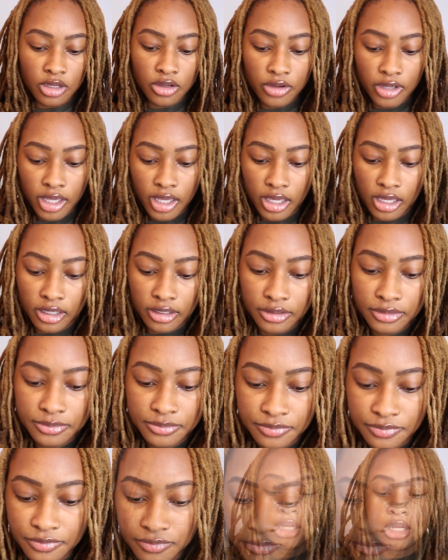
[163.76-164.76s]
Okay,
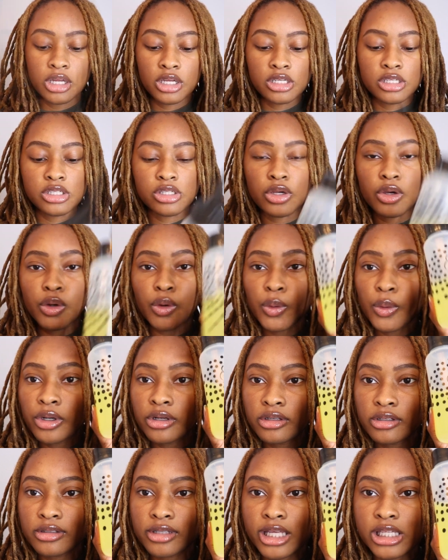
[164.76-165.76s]
so
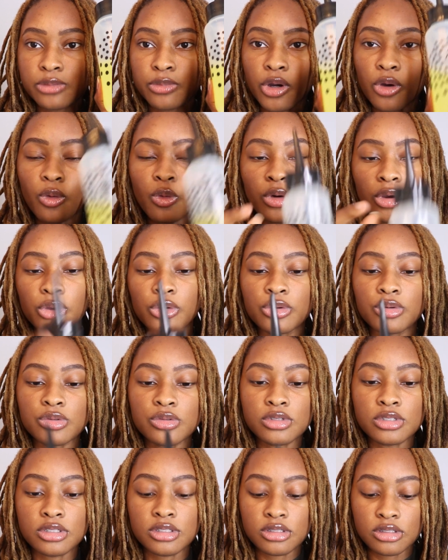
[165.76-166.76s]
that's my
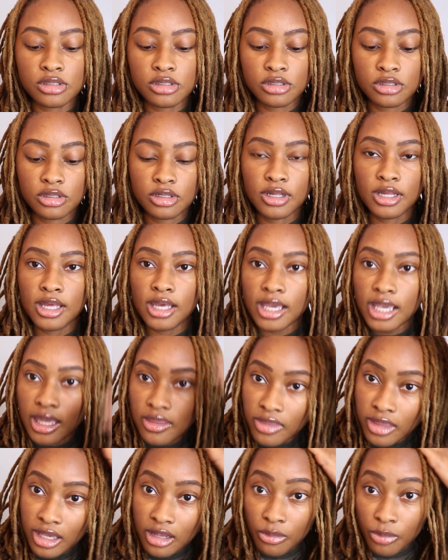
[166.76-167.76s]
oils.
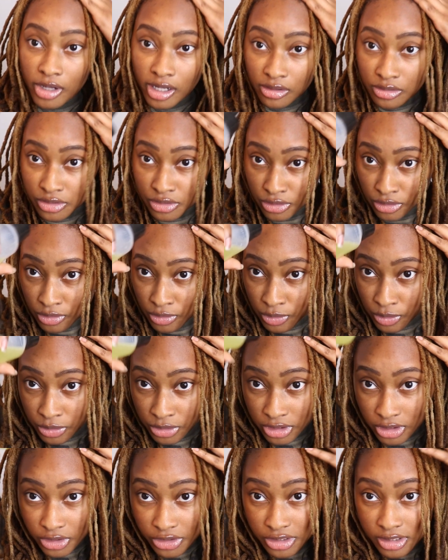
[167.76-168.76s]
And then what I'll do,
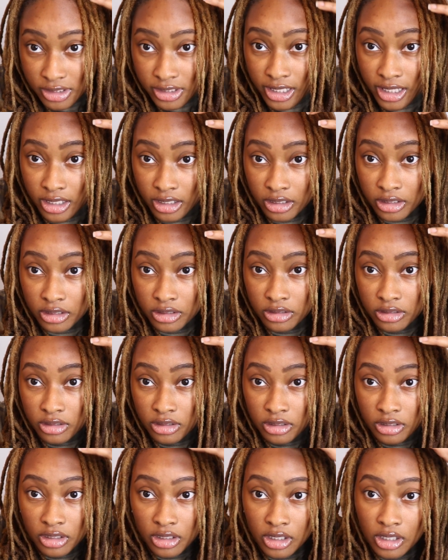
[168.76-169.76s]
you just kind of,
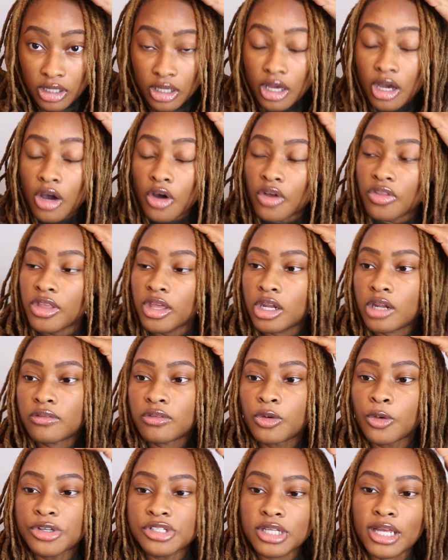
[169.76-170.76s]
oh, and then
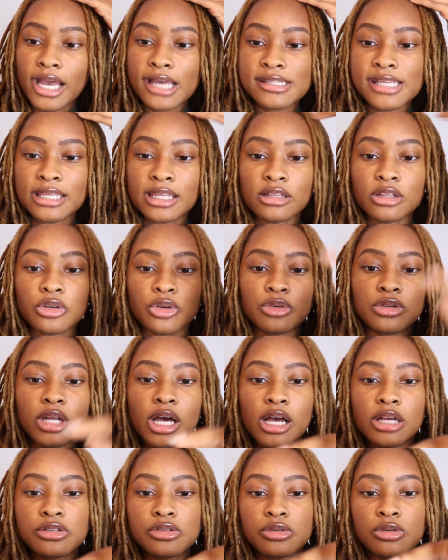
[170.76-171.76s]
of course it has like a little
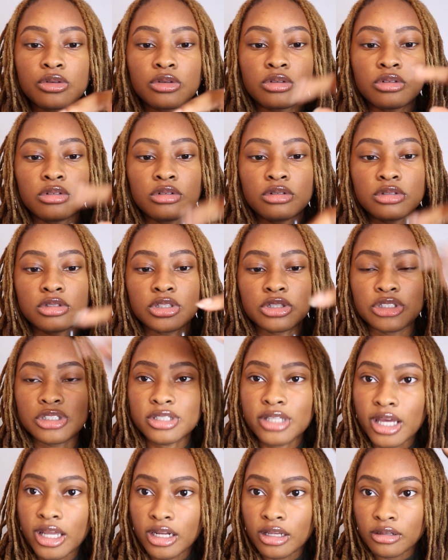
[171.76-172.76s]
nozzle. So you
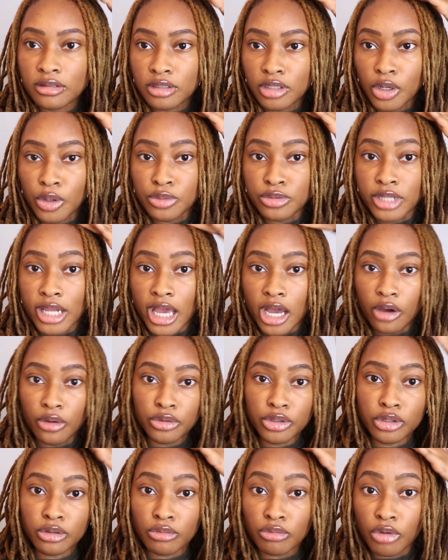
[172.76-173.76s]
just kind of go
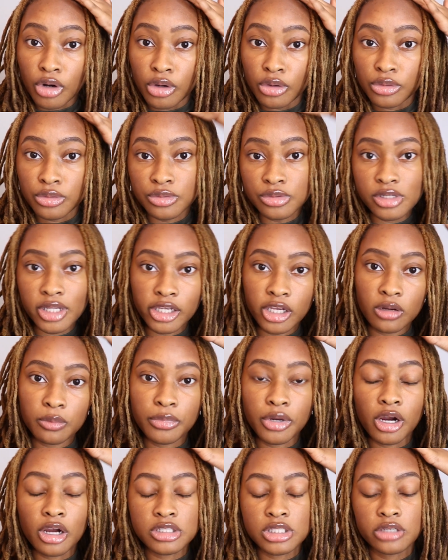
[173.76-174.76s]
down your rows, like your
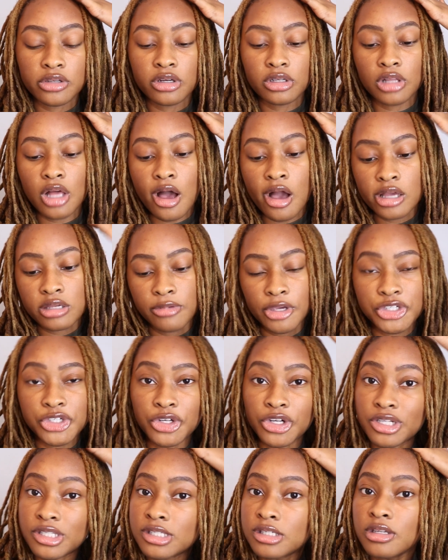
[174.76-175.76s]
parts of your locks. Make
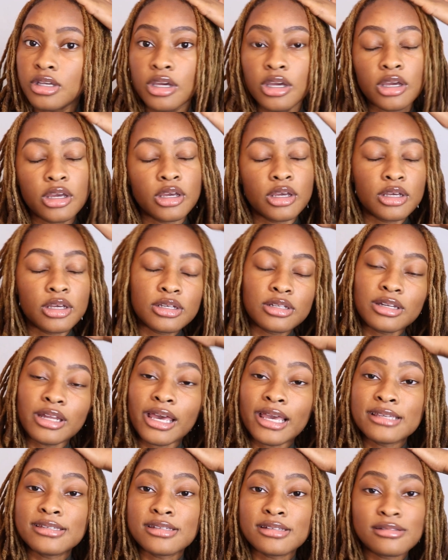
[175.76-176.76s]
sure it's
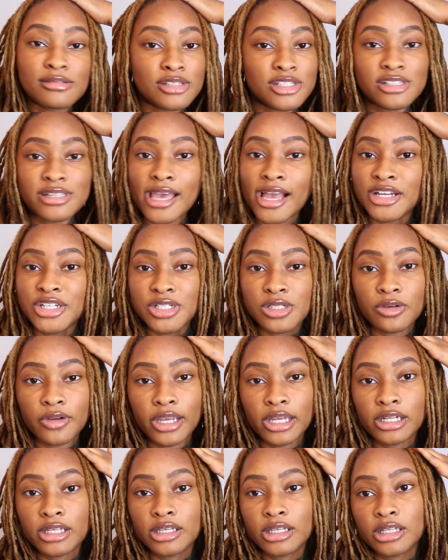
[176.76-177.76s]
nice and
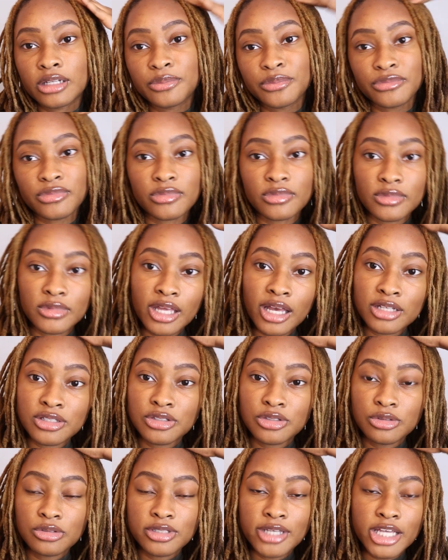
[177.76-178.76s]
saturated, not
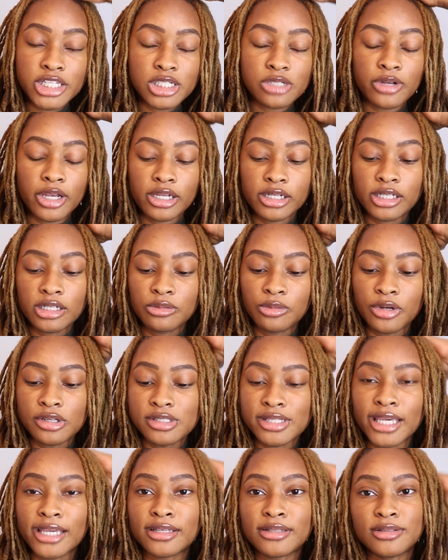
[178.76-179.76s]
too saturated where
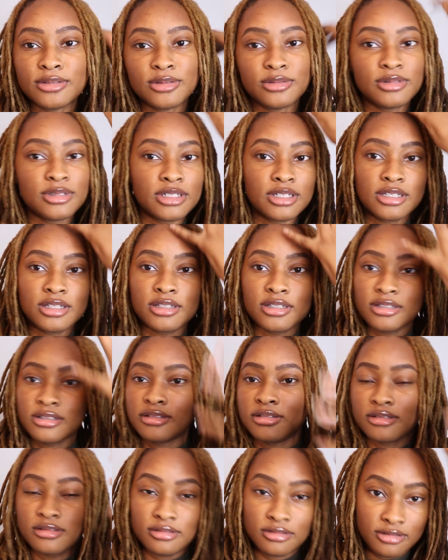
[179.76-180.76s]
it's like
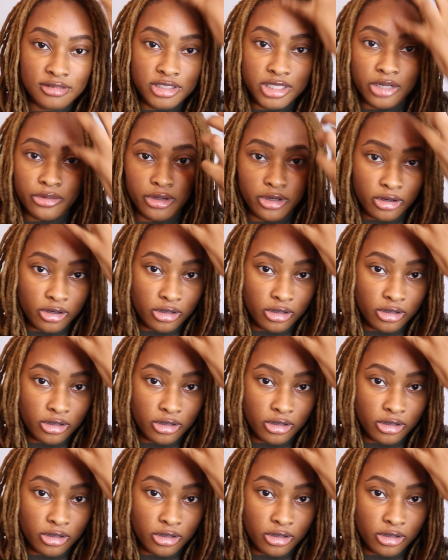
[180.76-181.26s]
Jerry